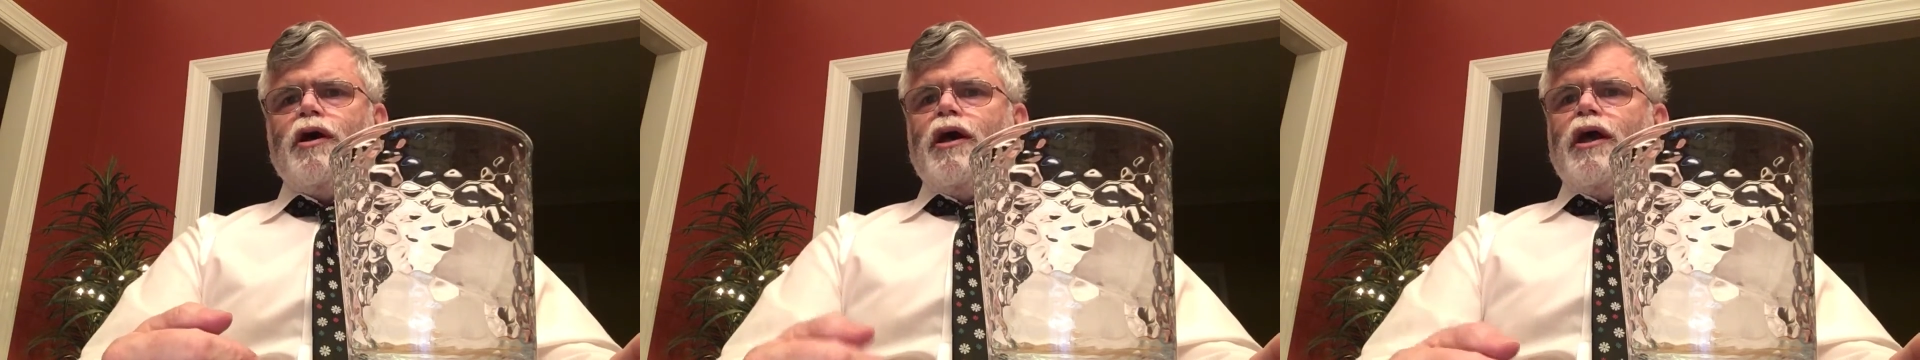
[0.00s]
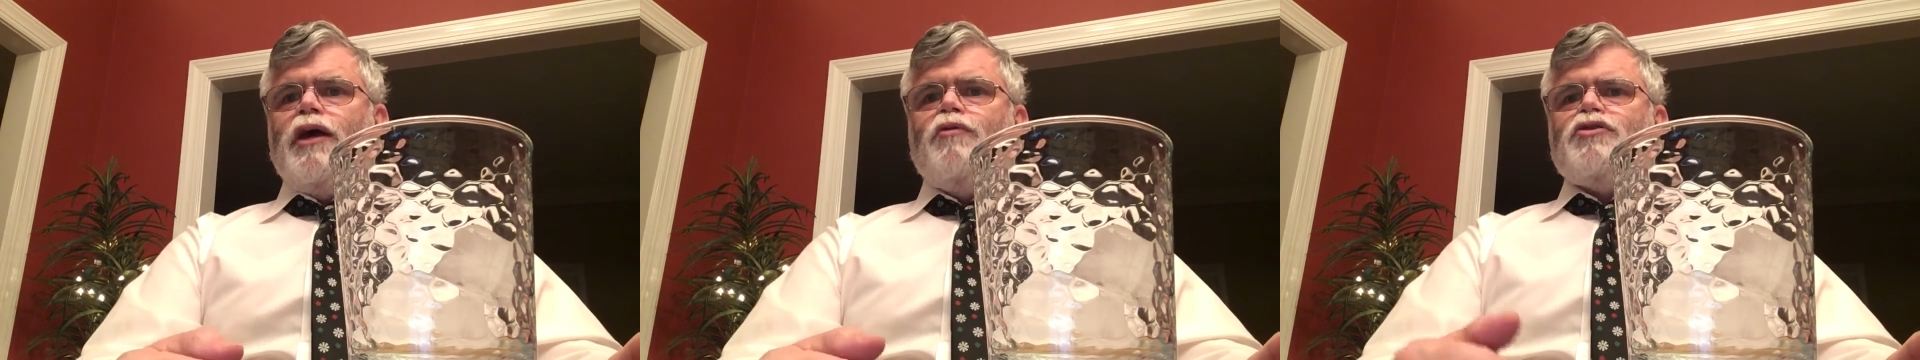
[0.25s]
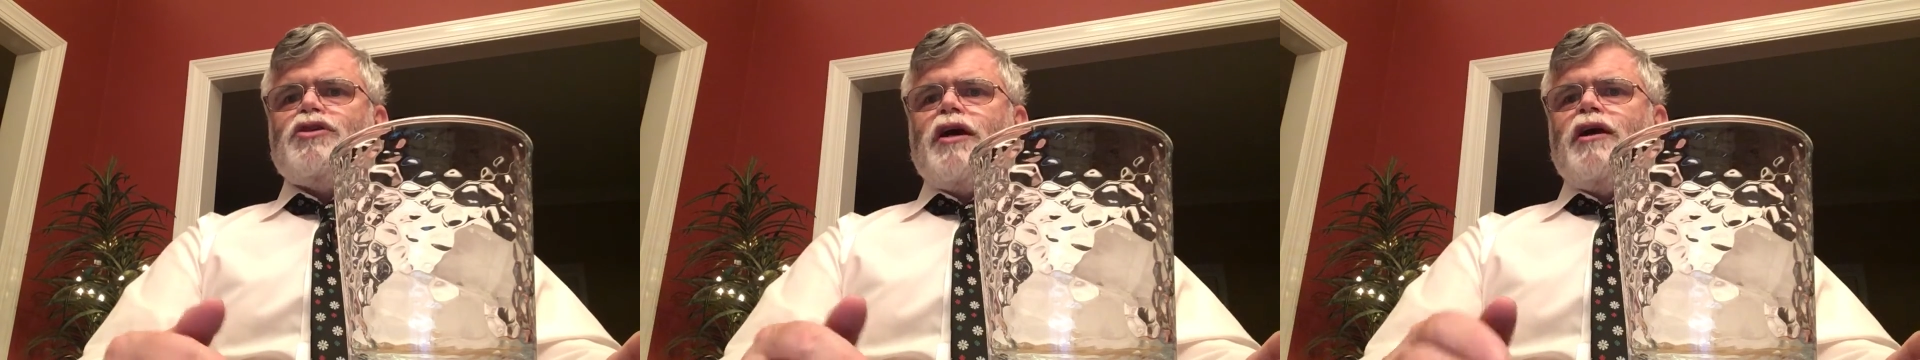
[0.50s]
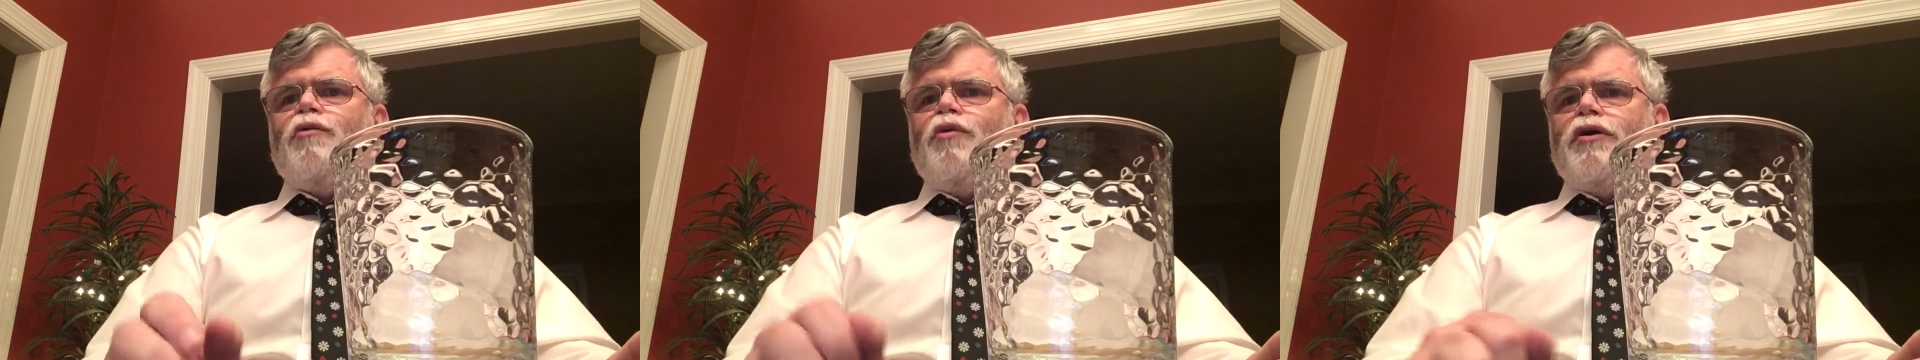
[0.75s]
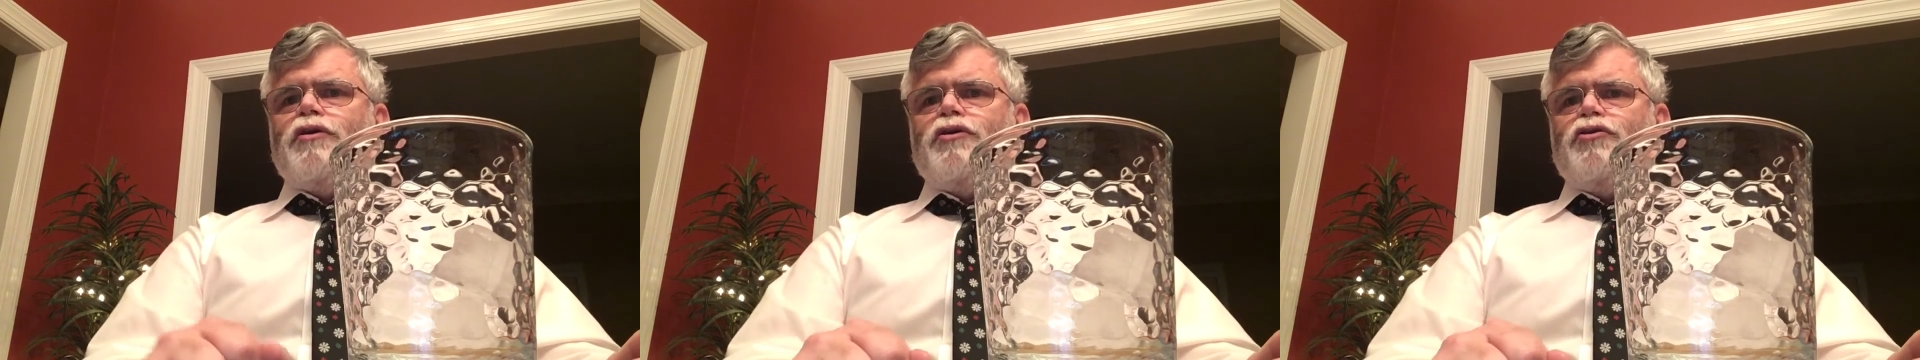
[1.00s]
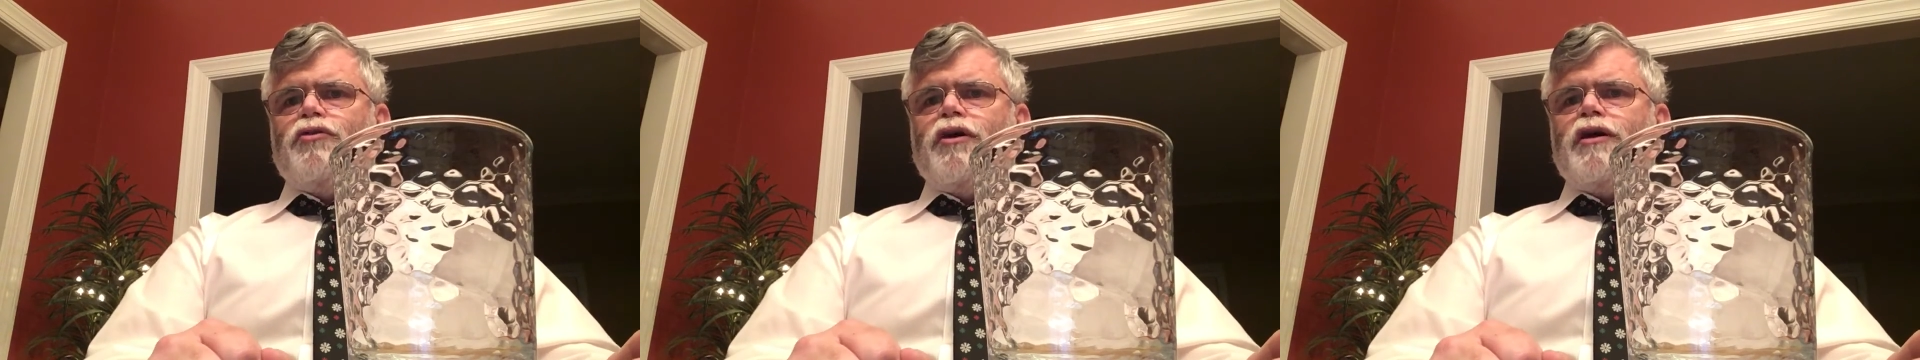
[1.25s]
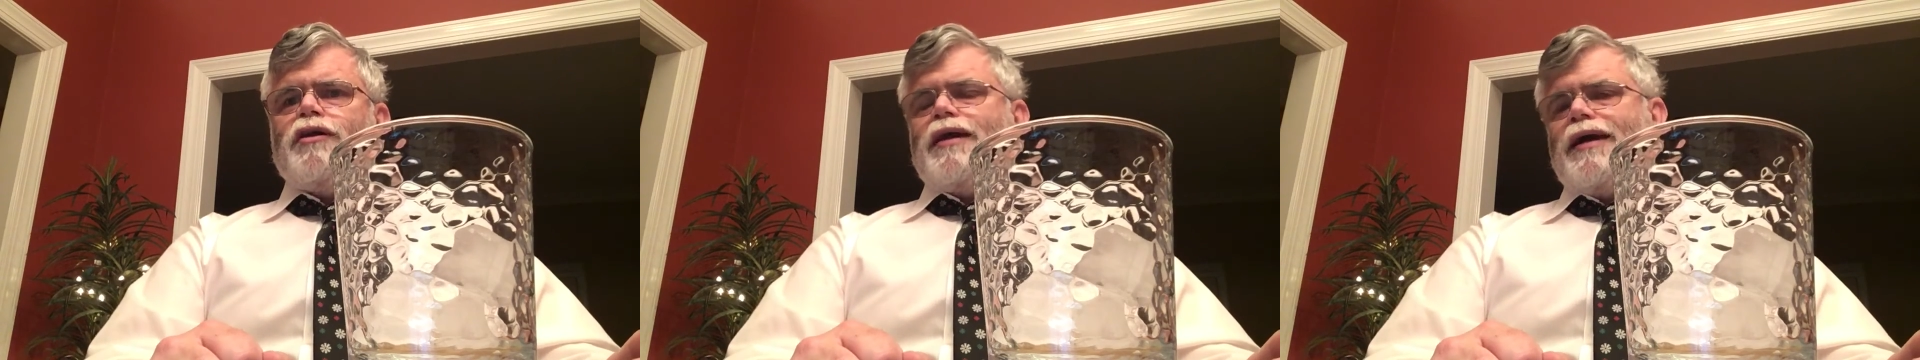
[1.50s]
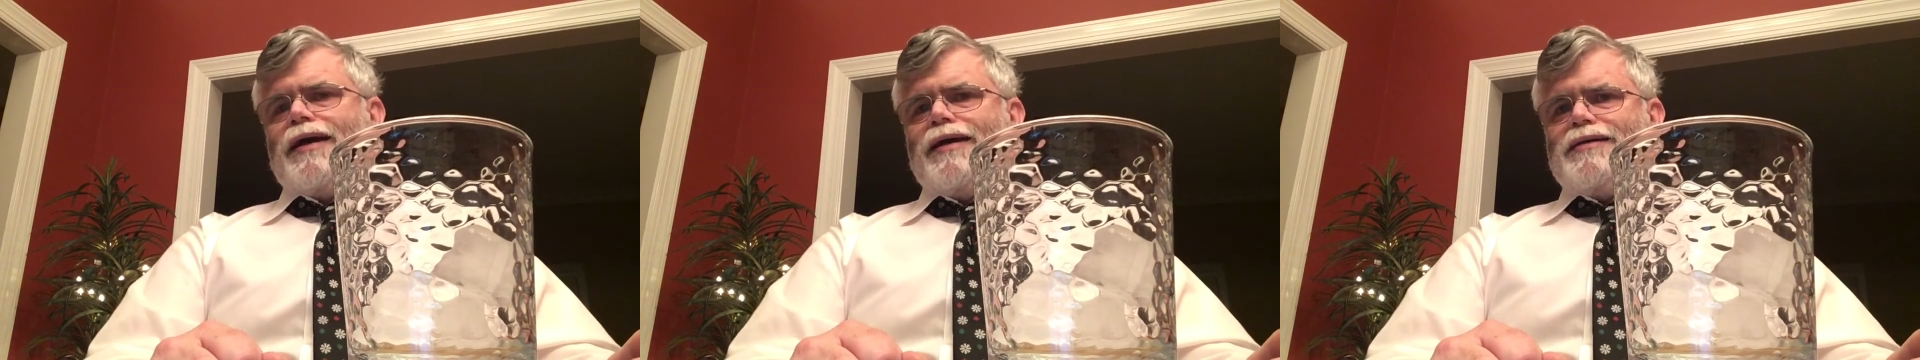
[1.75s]
he would say he wanted a drink,
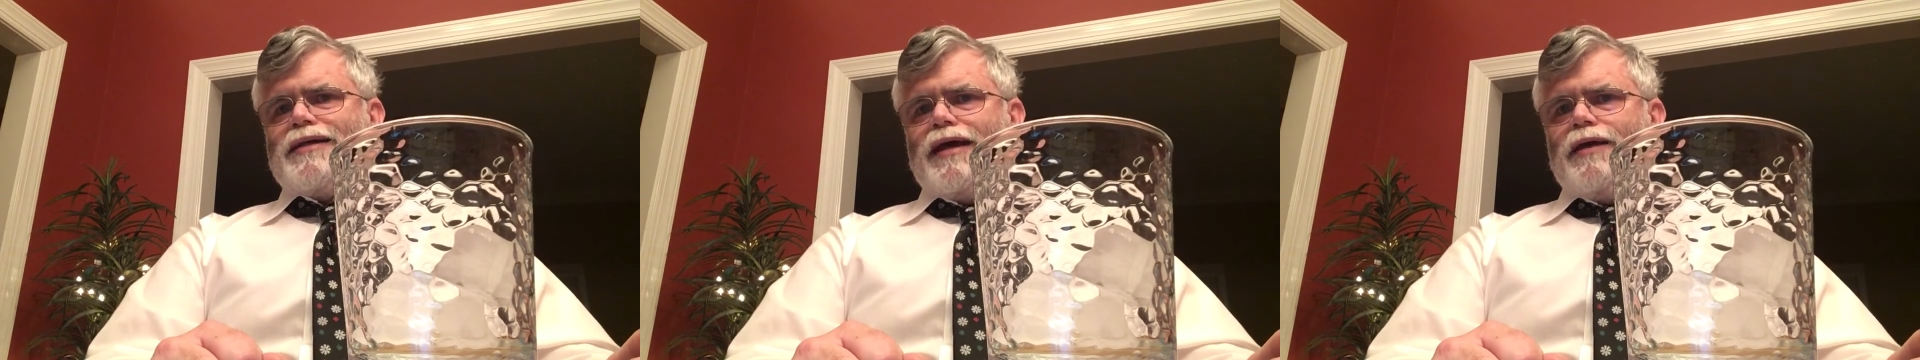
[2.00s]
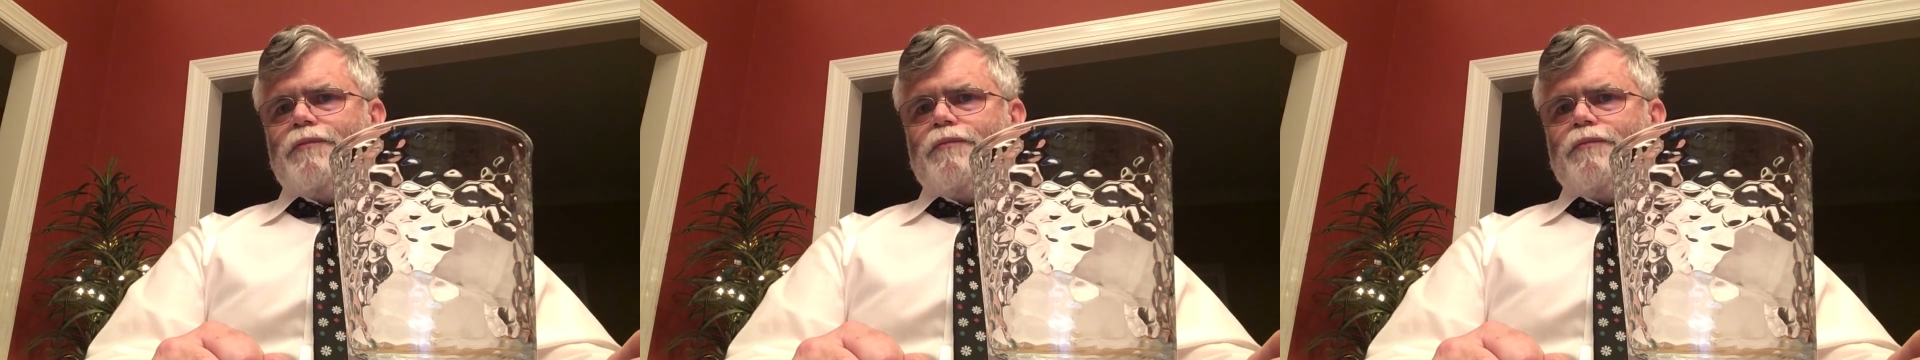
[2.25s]
not ice skate.